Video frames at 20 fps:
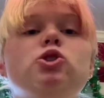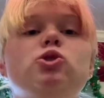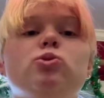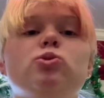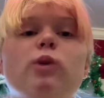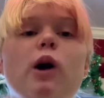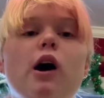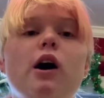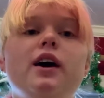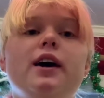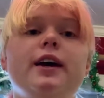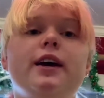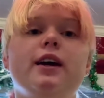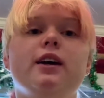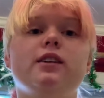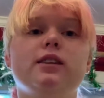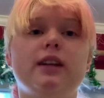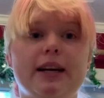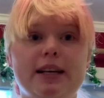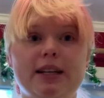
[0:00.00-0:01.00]

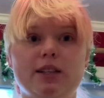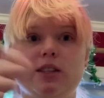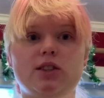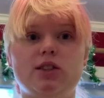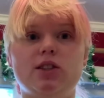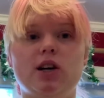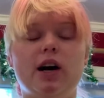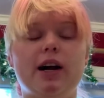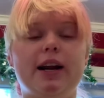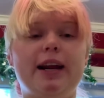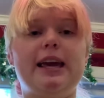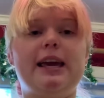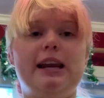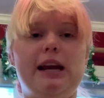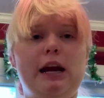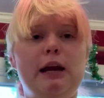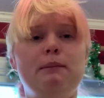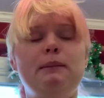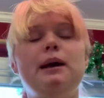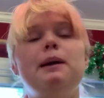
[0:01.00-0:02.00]
drawing, like, Sonic and
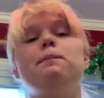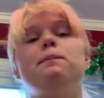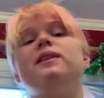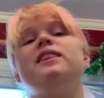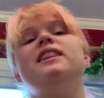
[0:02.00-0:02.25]
Amy. But